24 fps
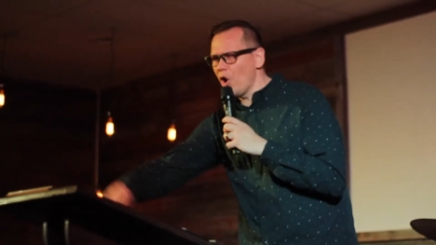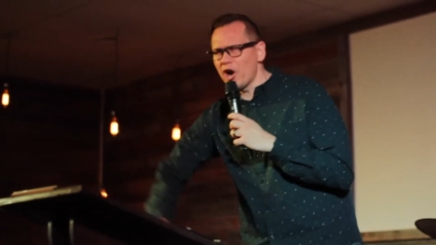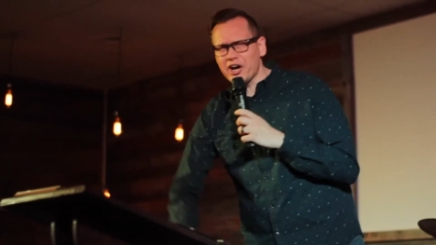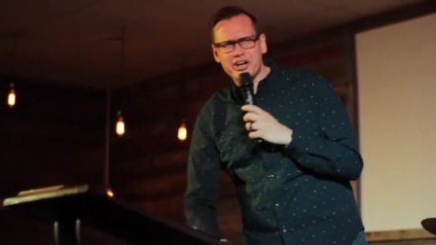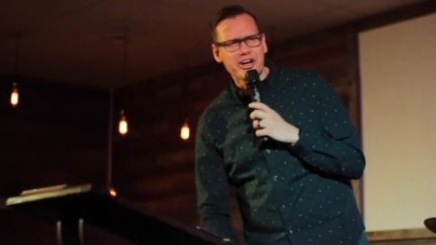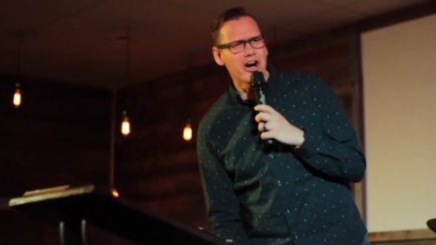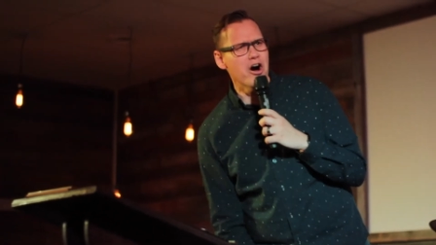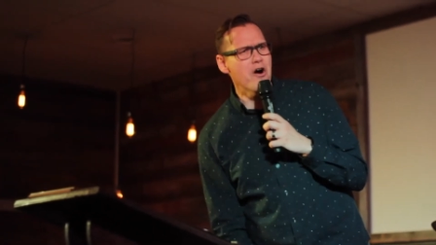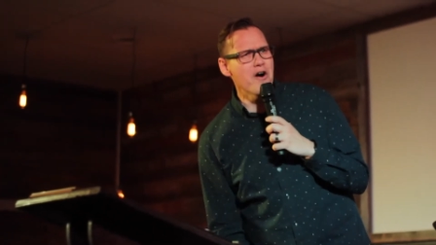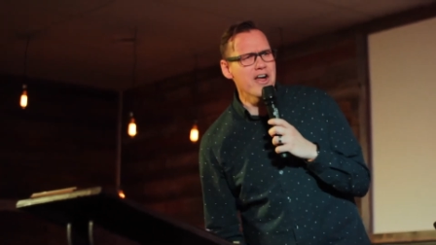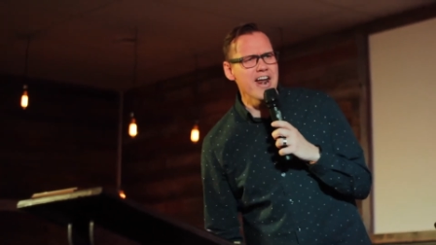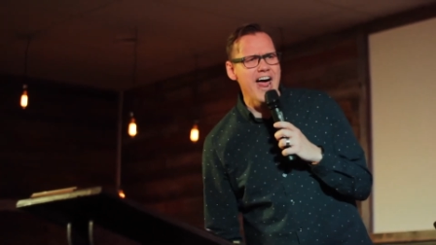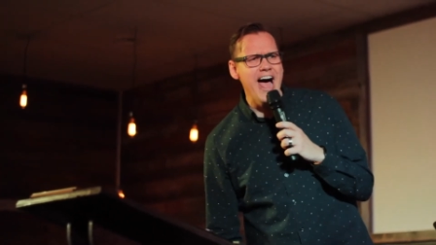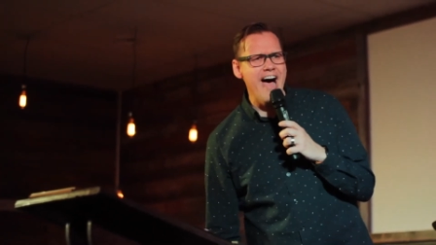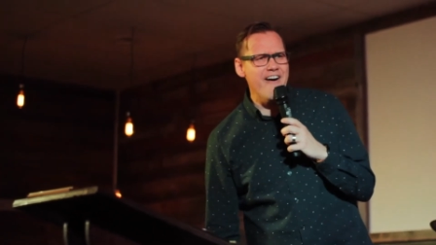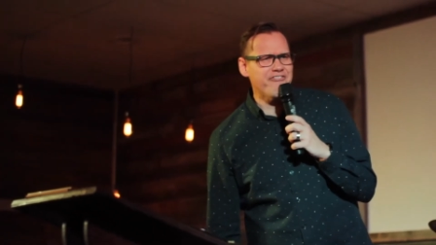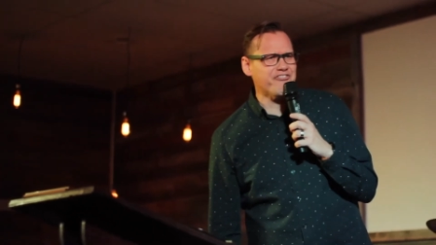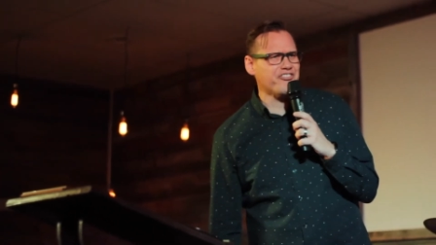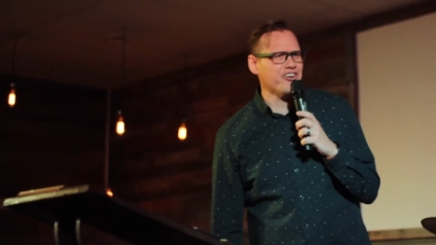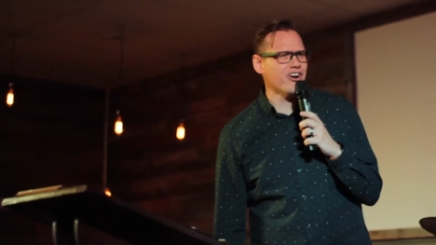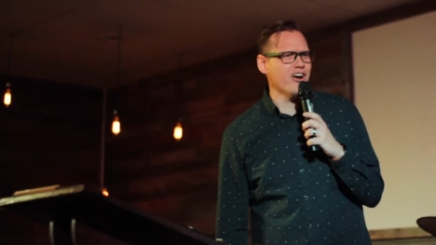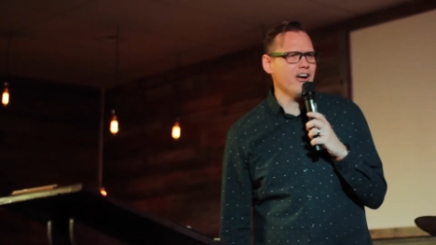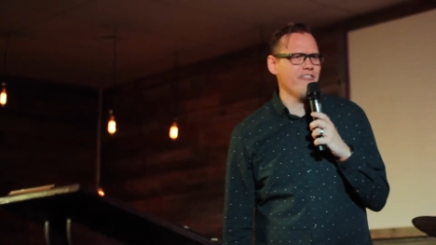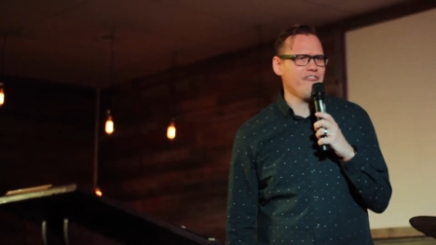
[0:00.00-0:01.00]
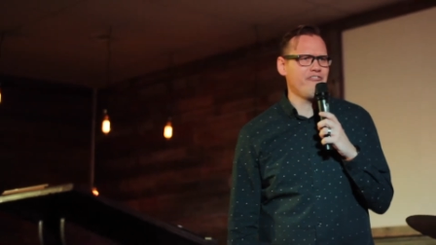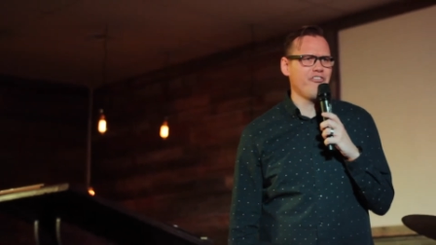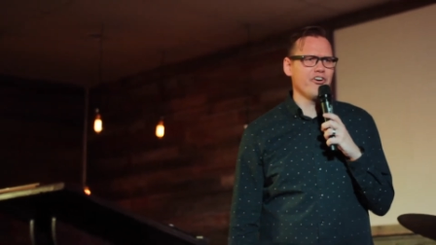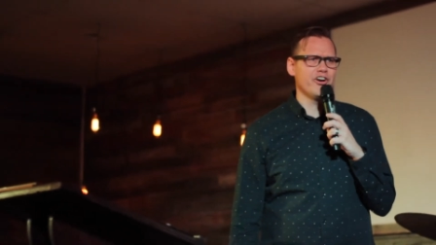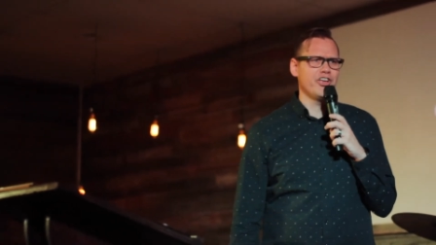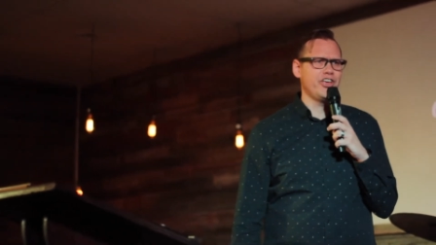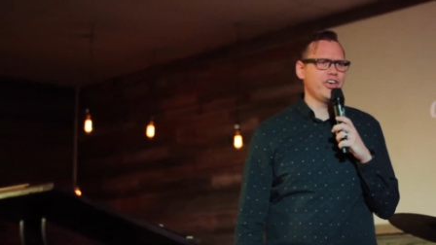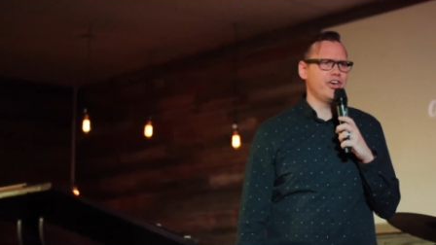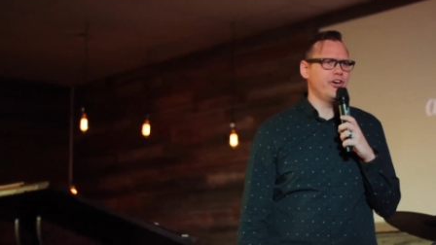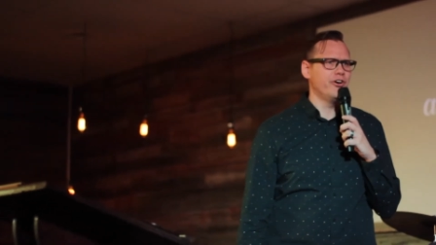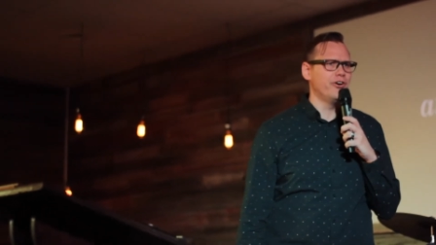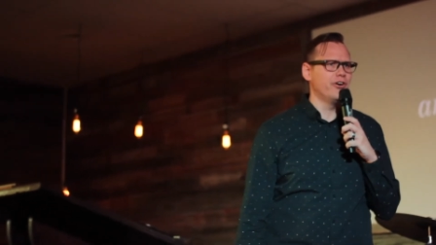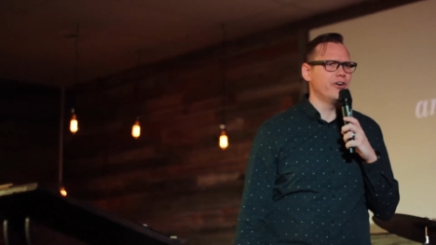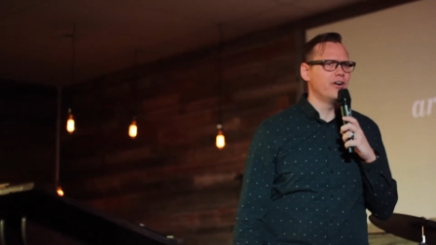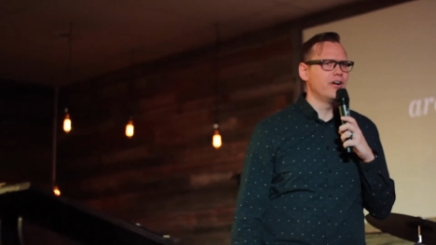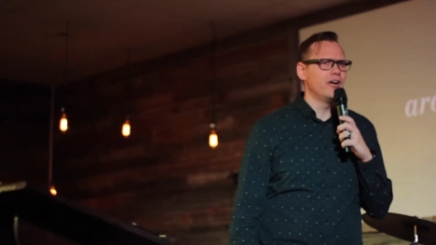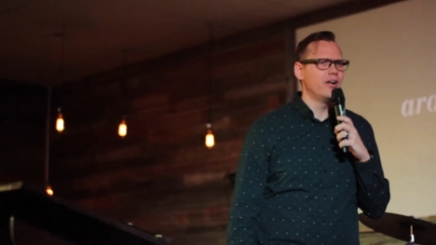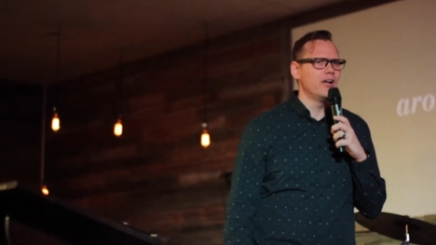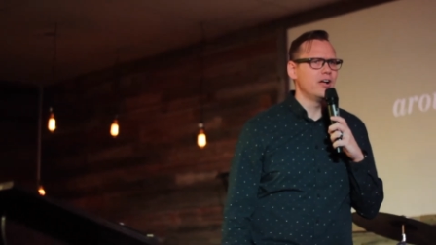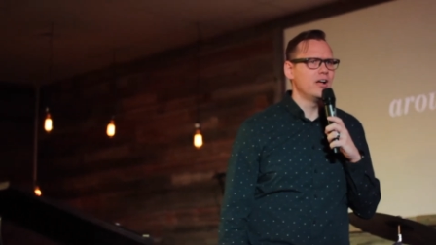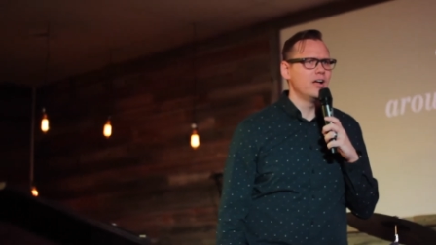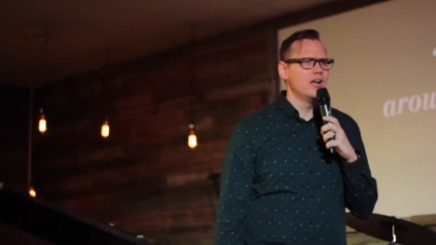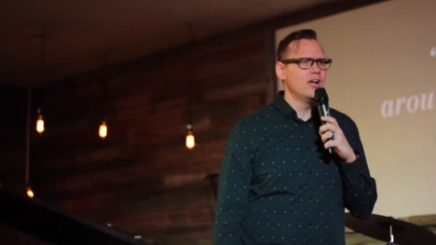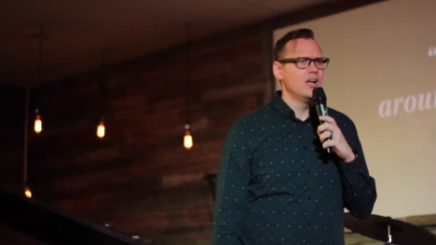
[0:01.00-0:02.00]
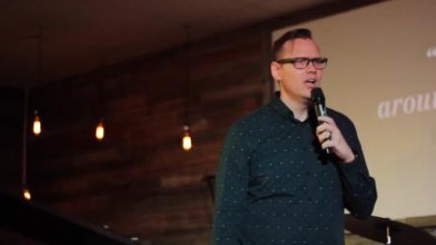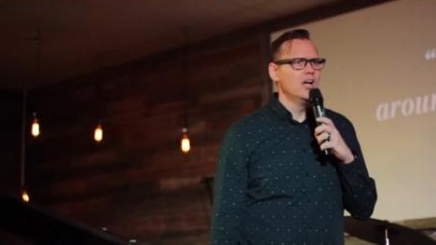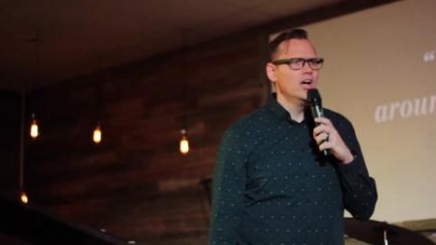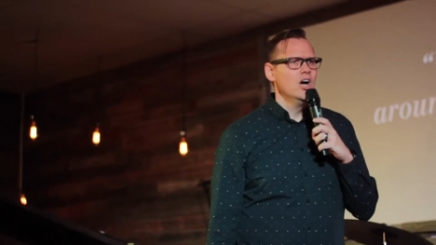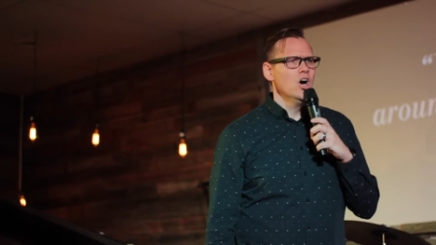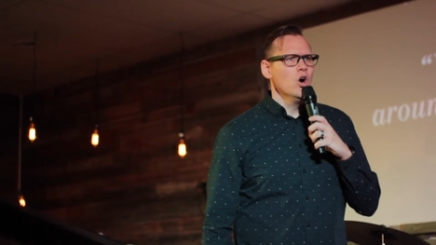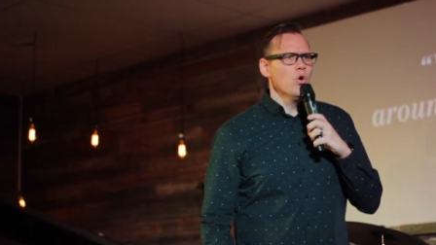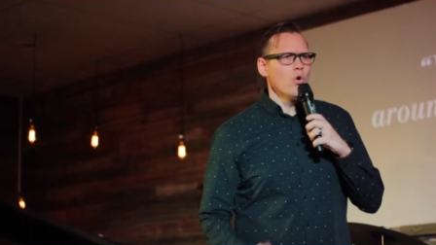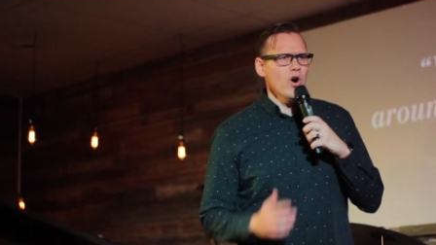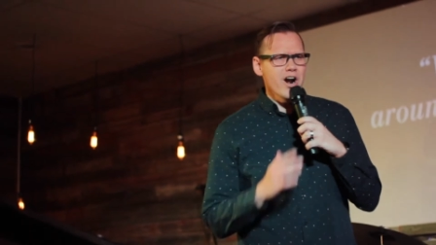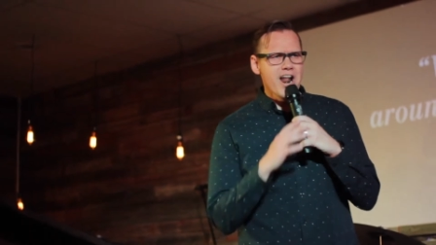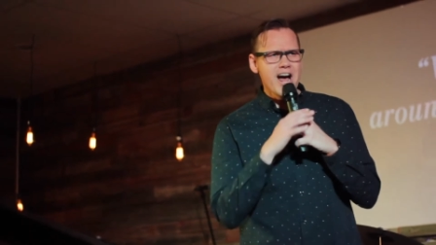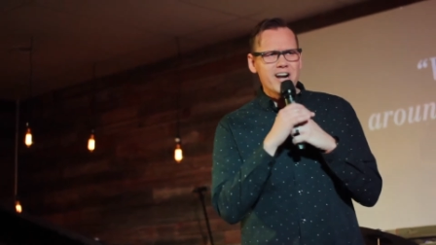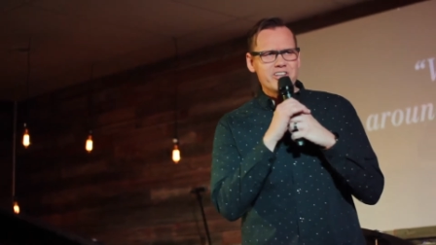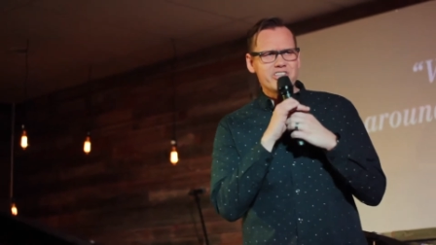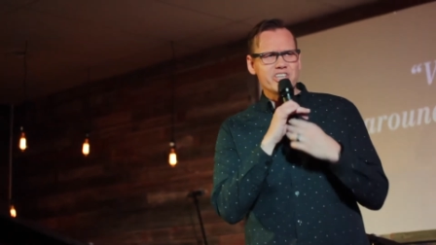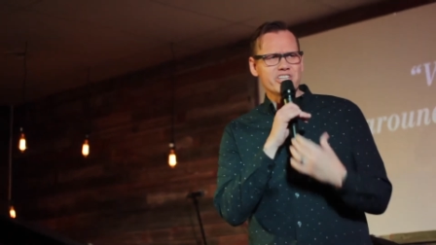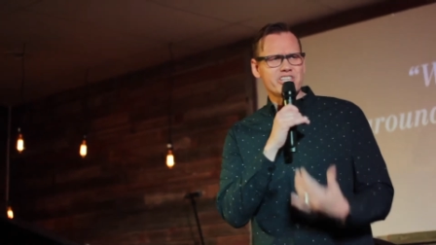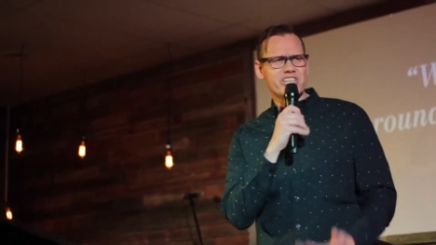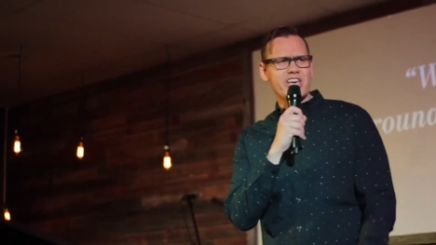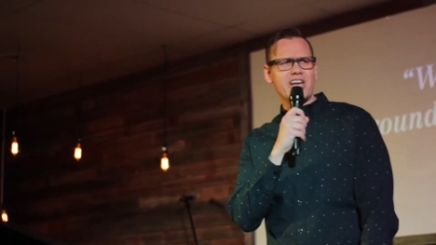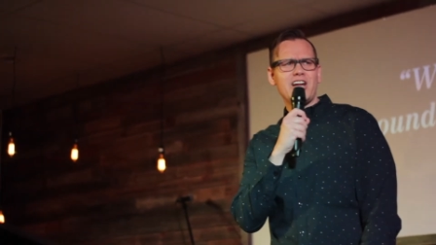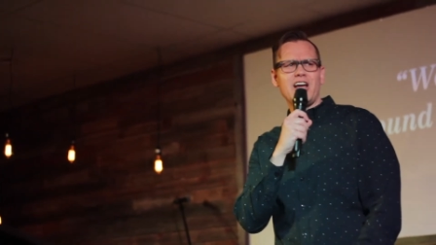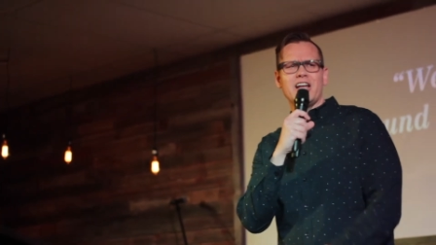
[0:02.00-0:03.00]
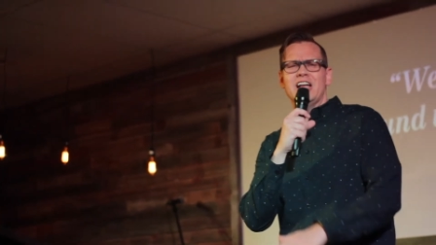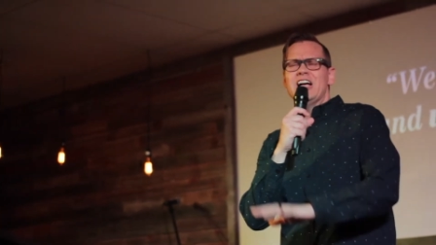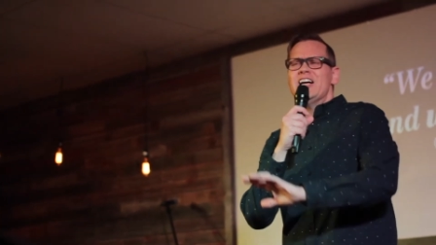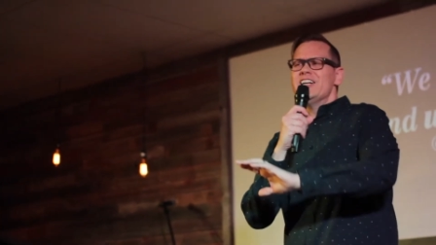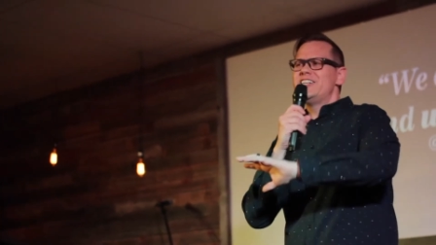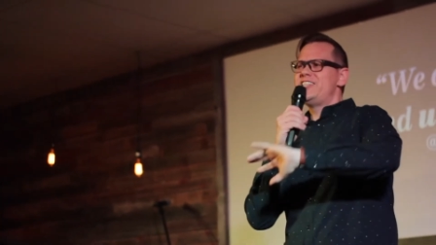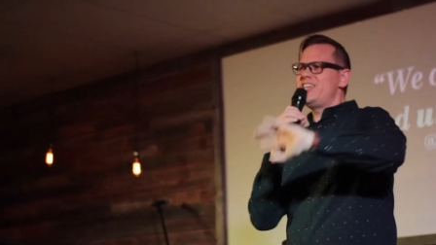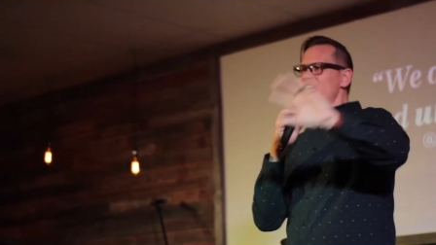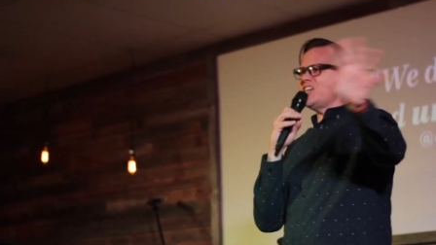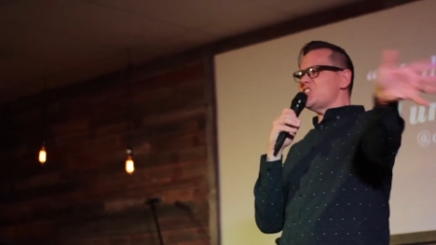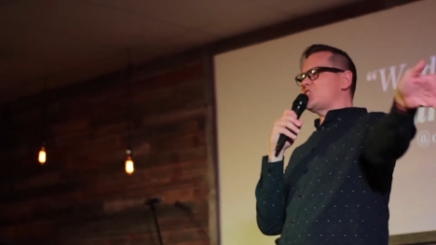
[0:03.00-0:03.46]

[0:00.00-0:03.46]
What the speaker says: we're going after it for you. We're not just going to